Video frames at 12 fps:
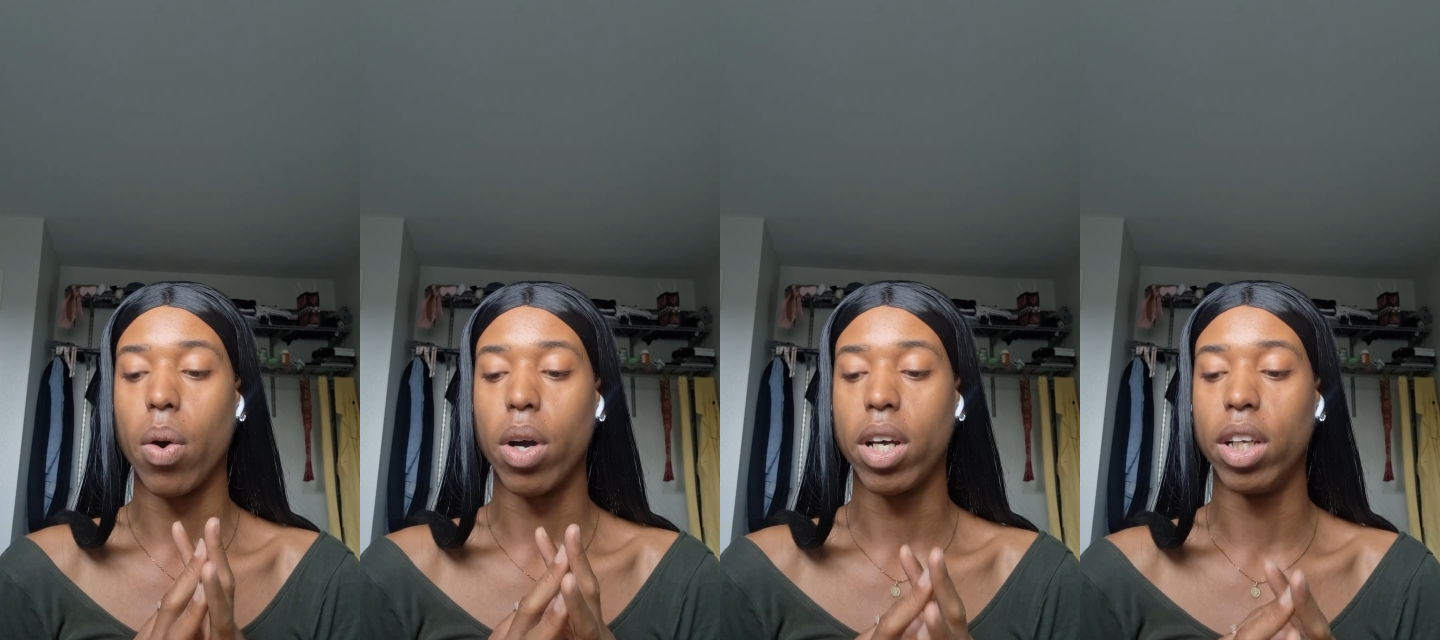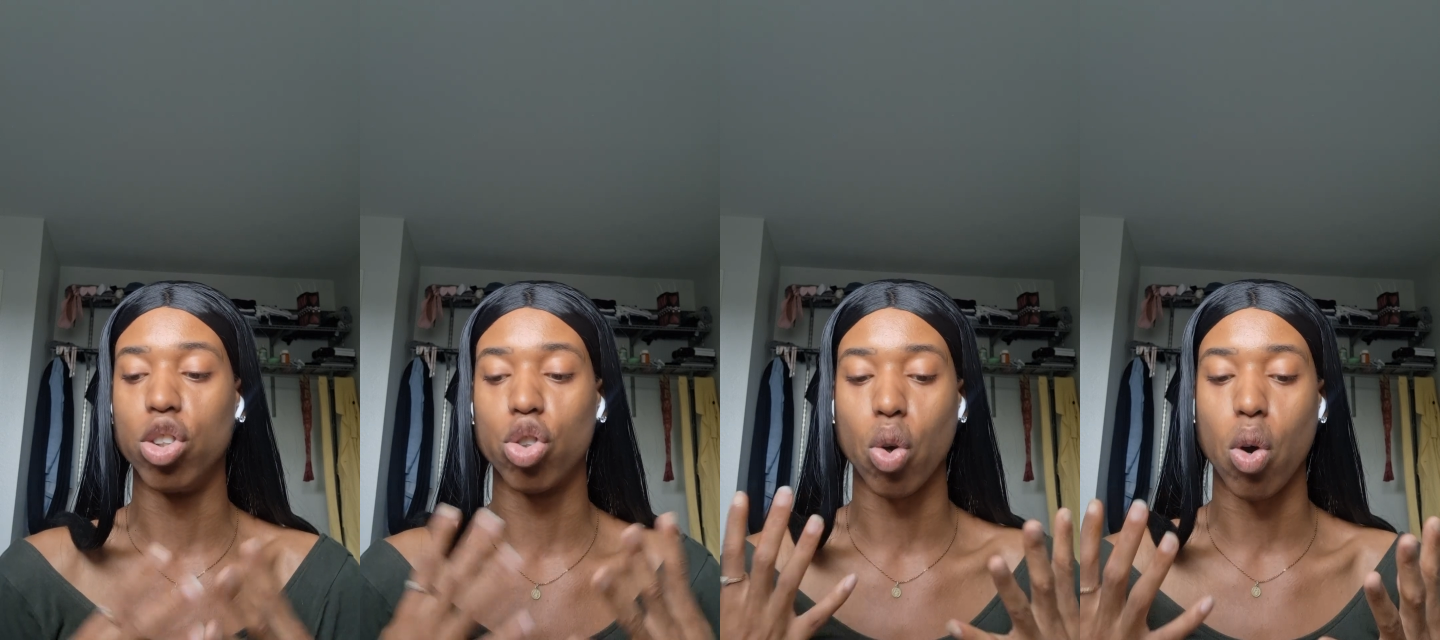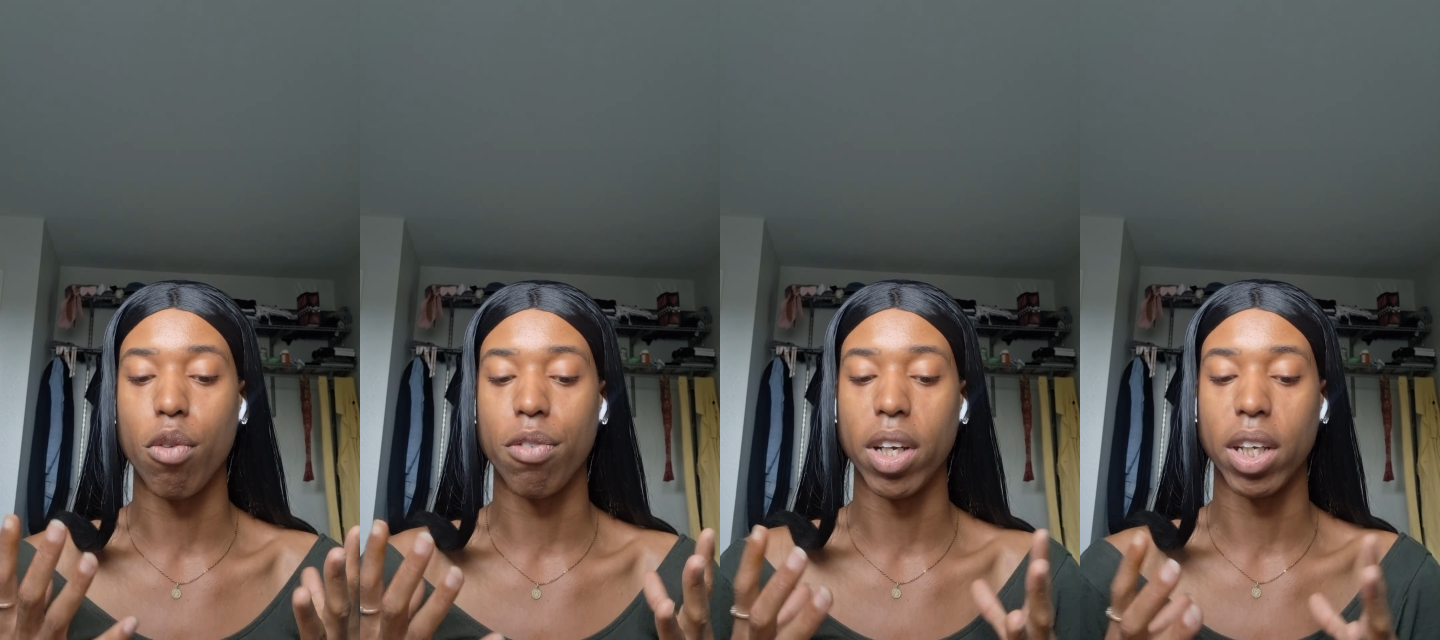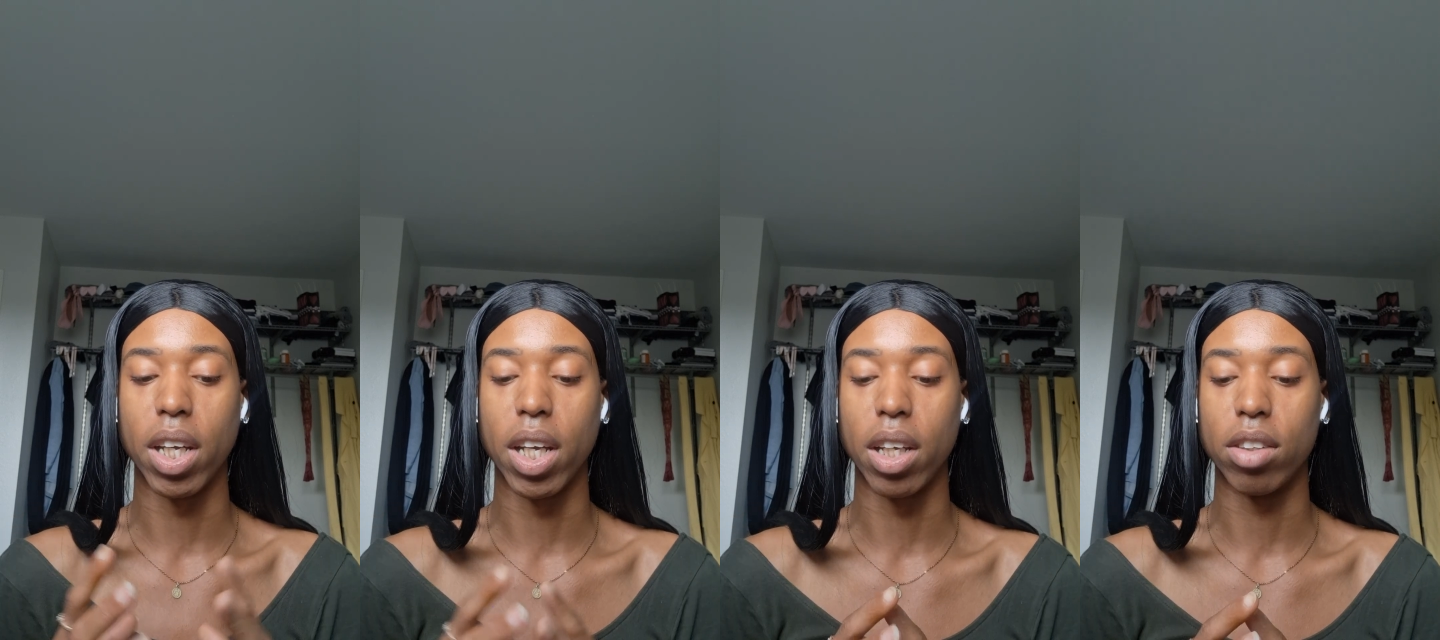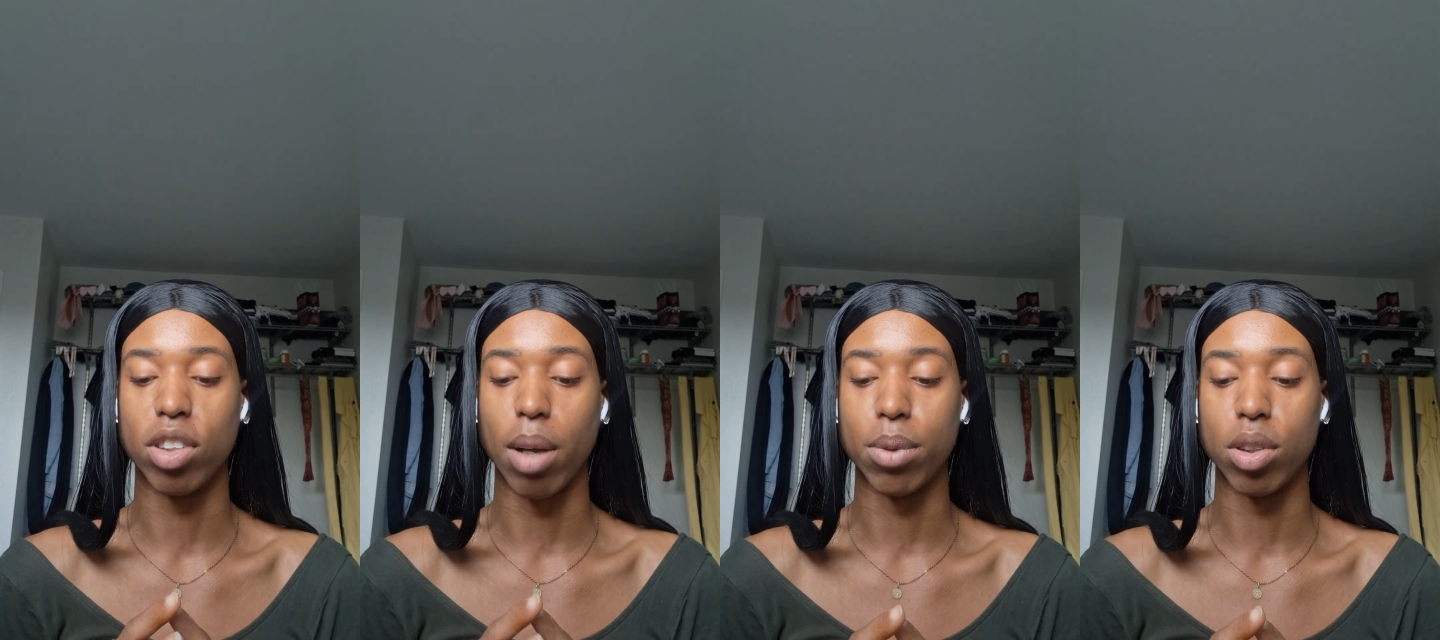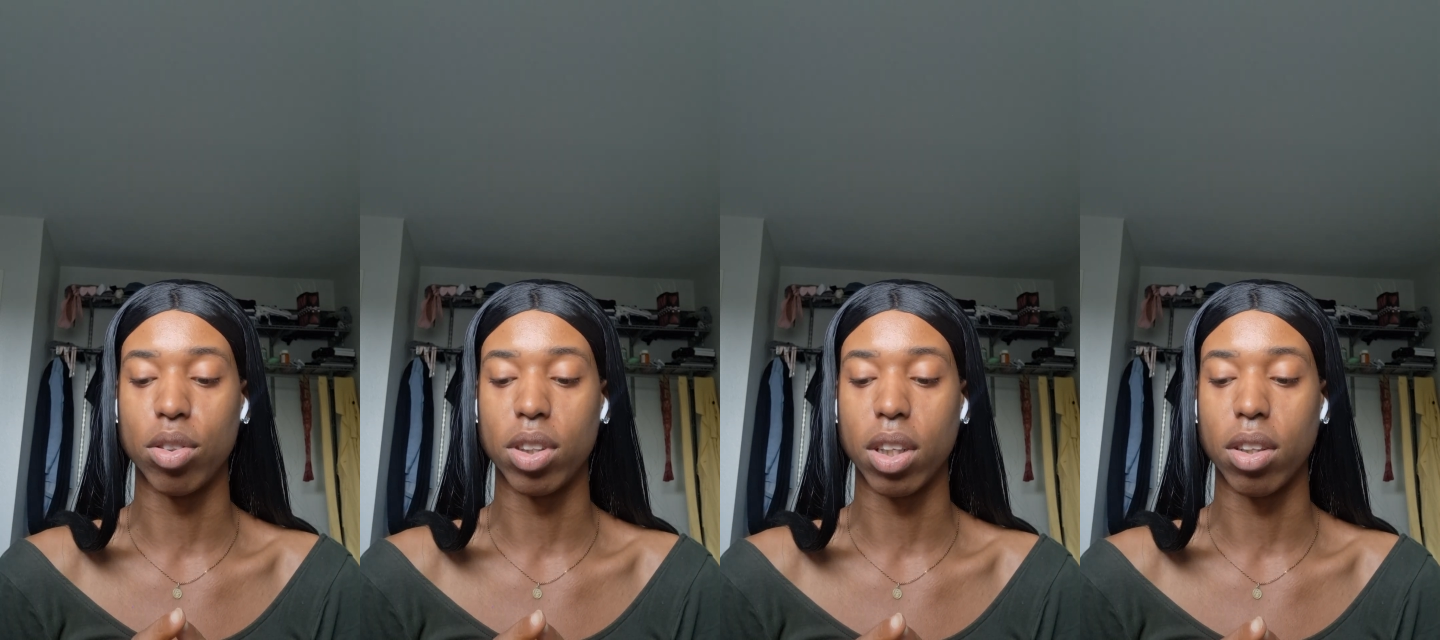control freaking
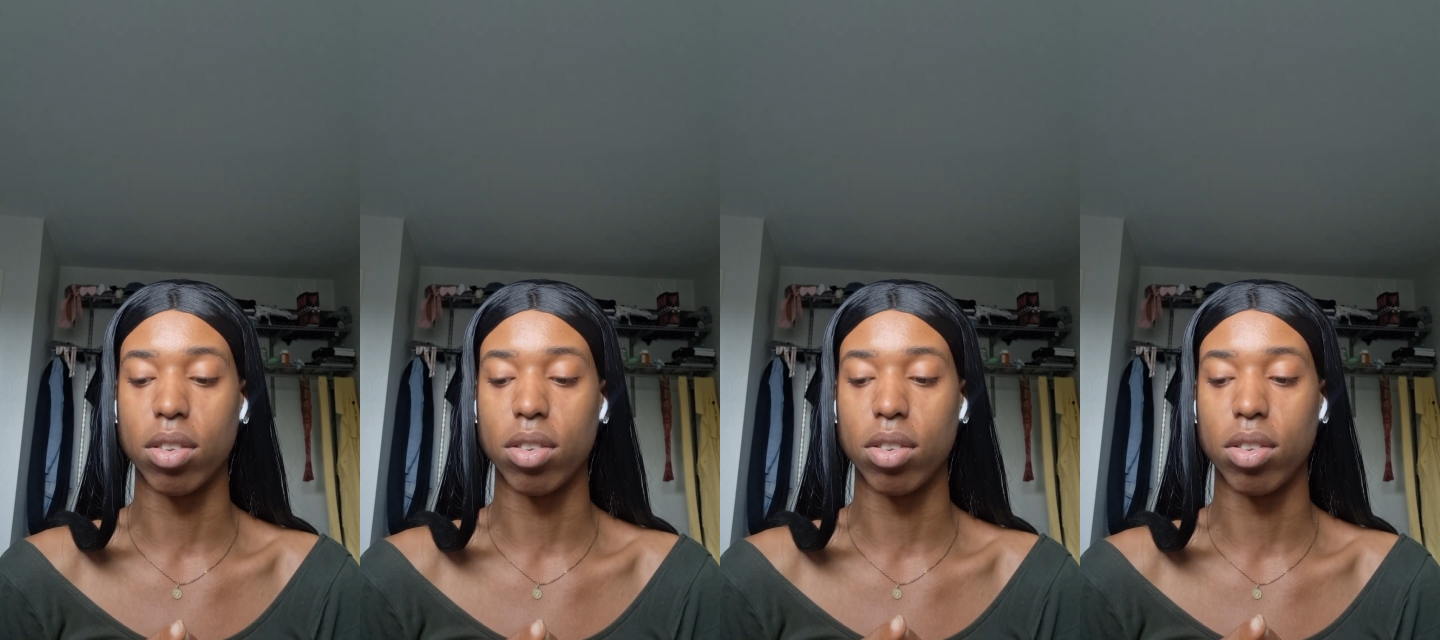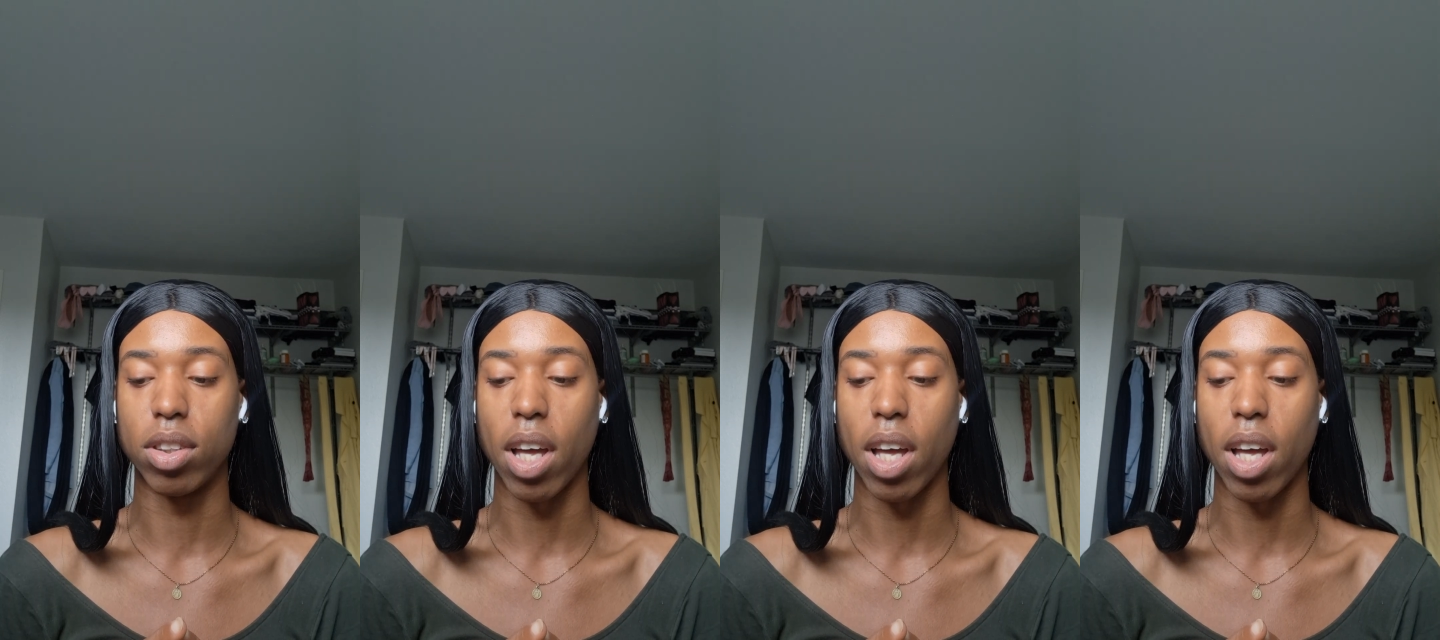substances